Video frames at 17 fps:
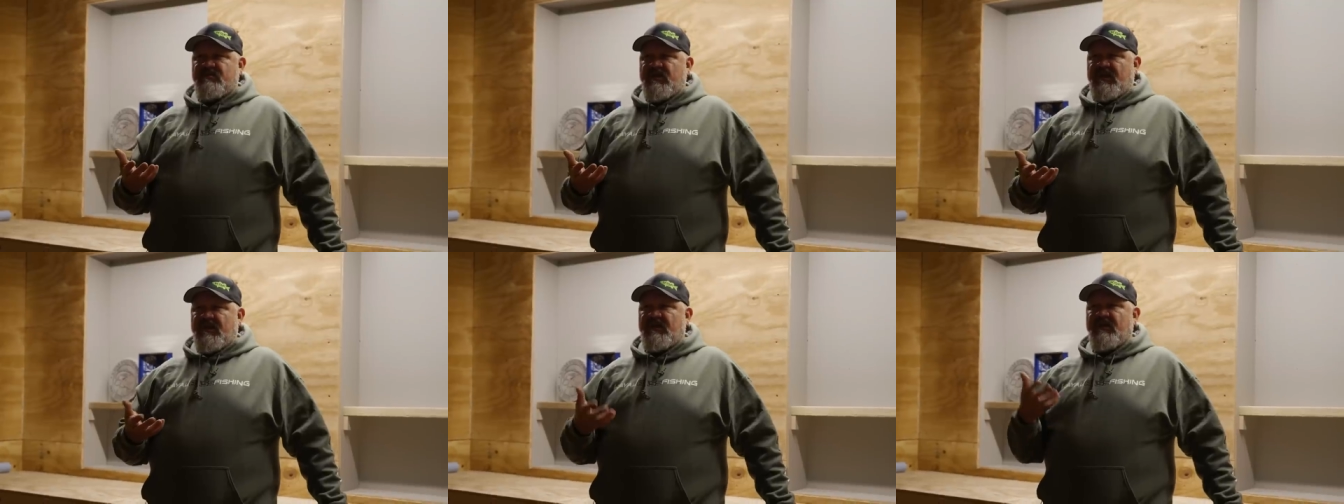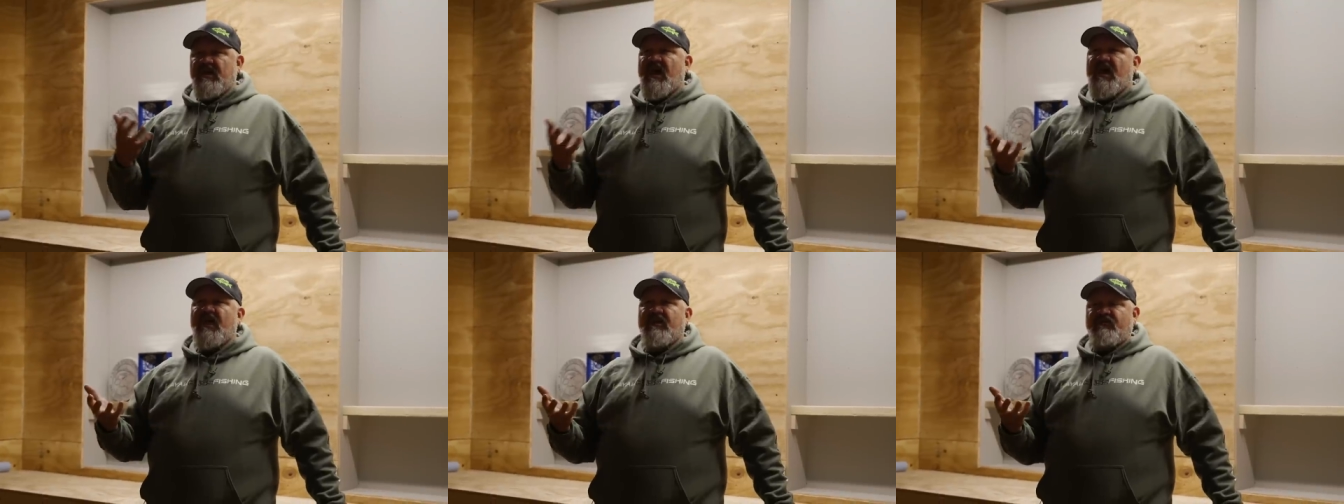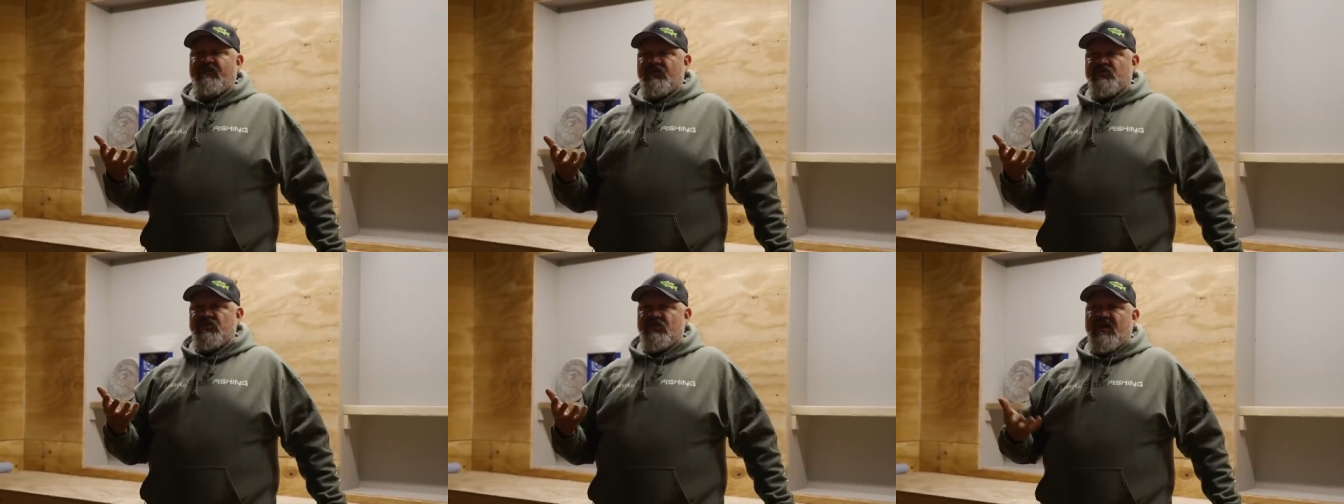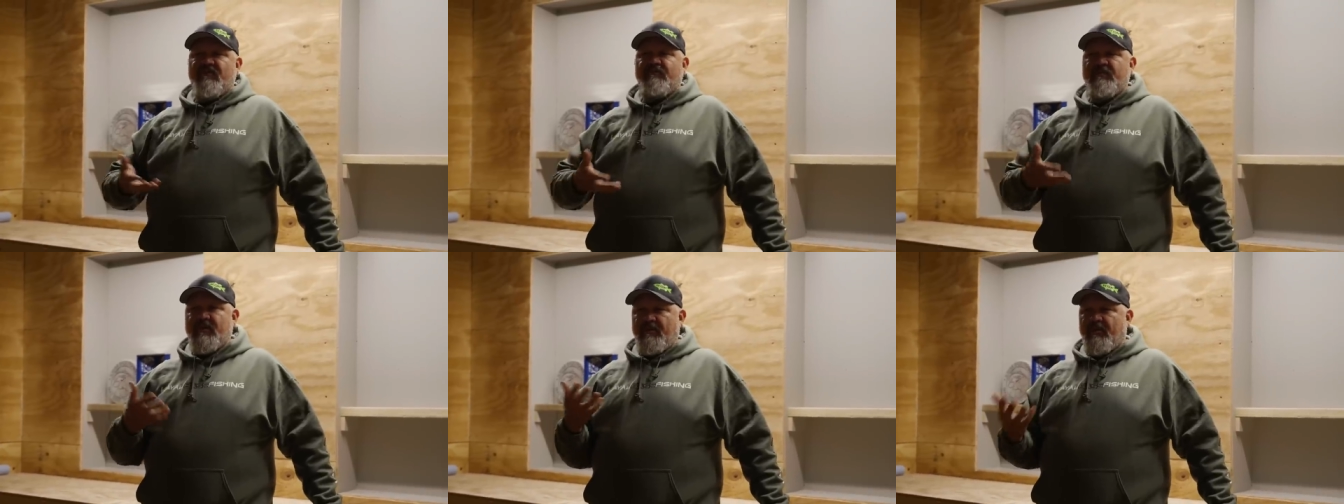in kayak fishing
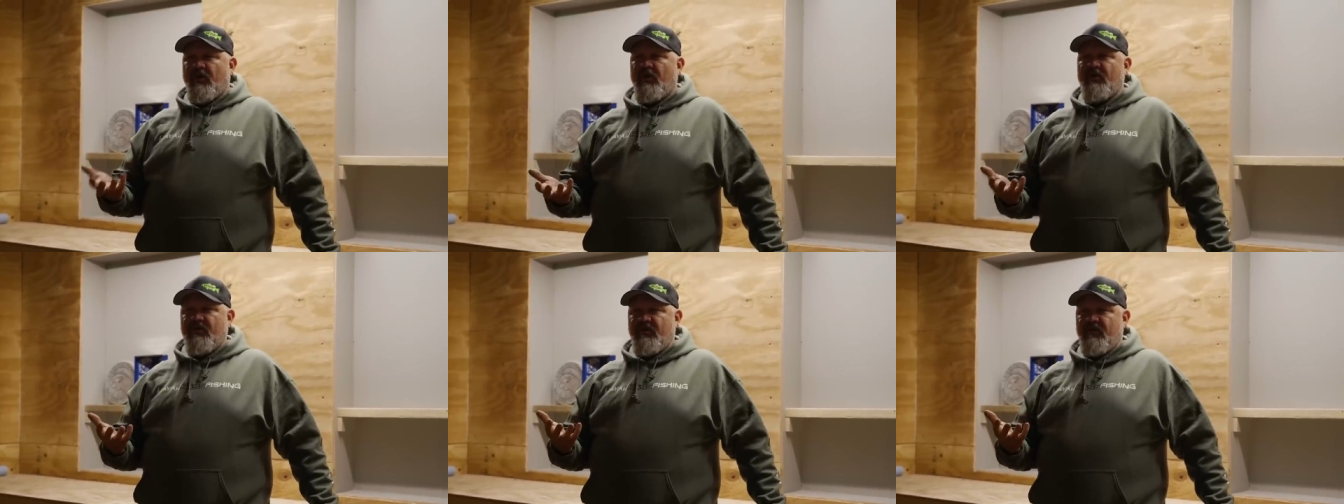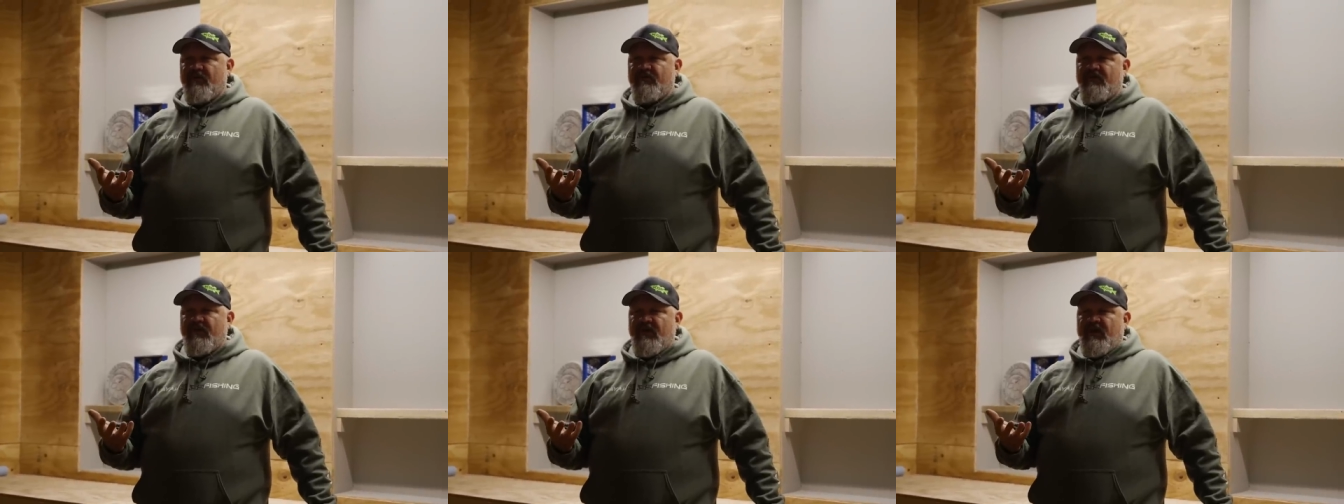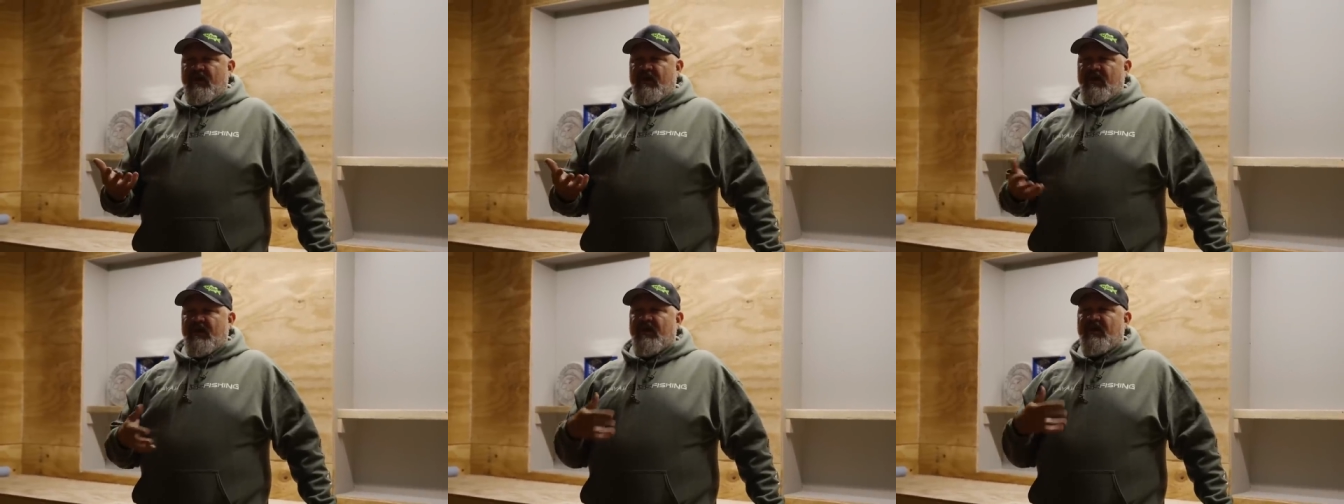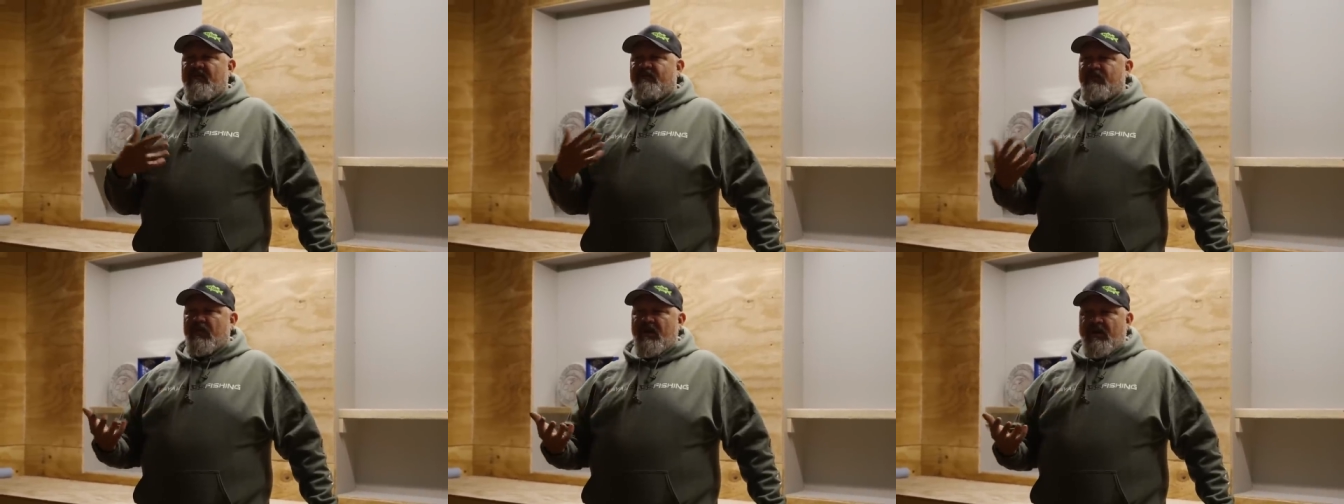I've been a part of, and
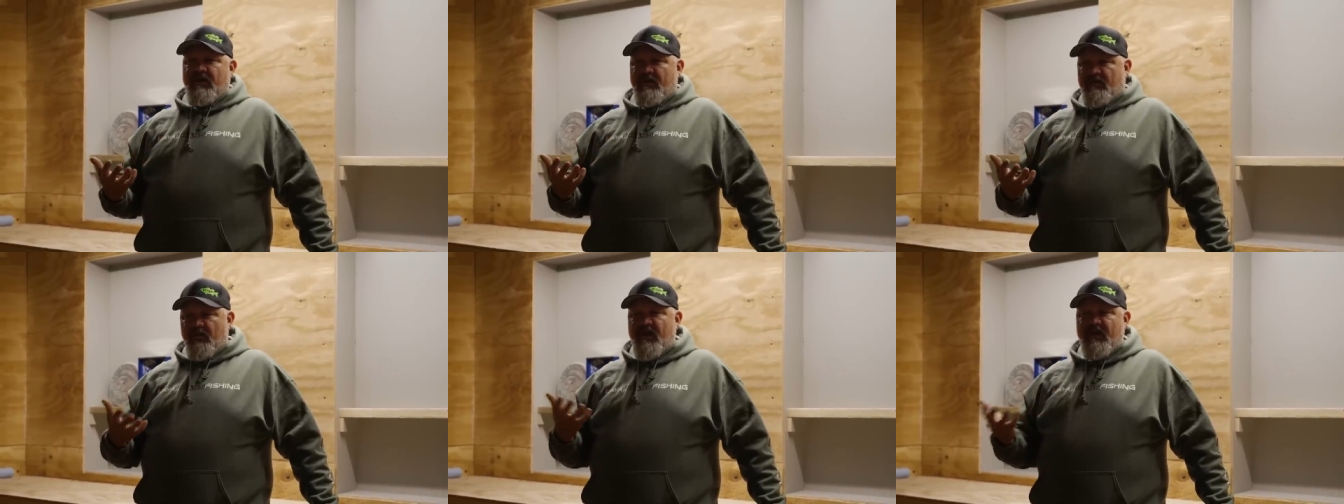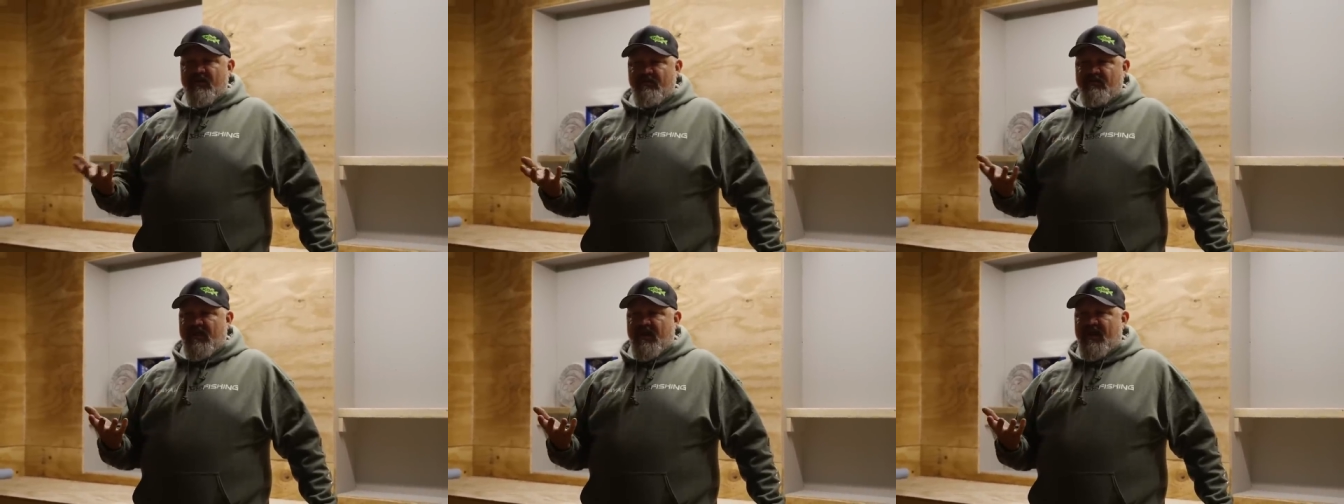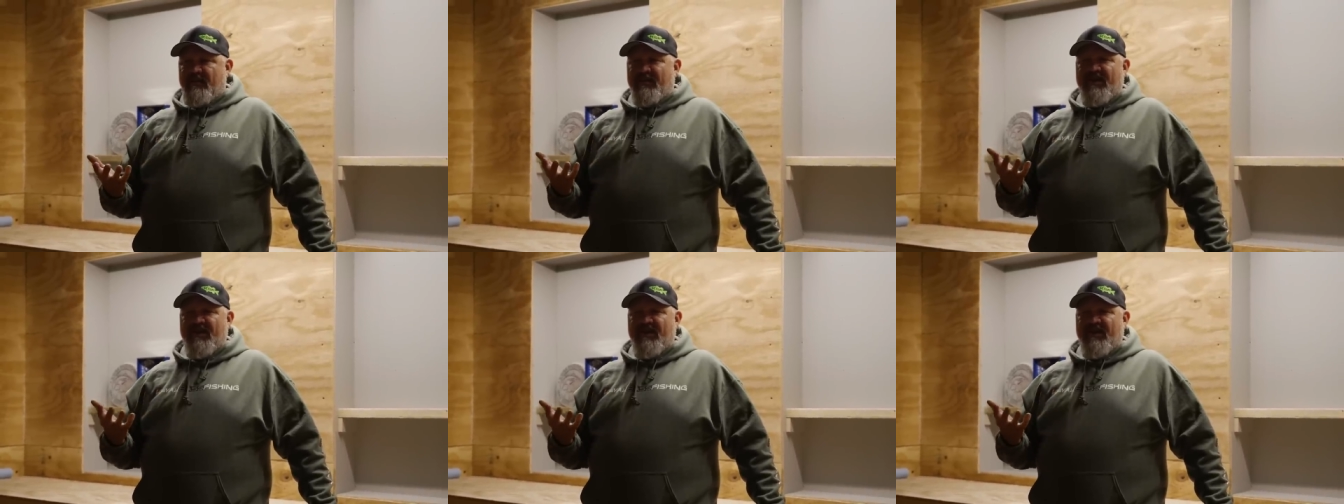I've and I'm proud of that.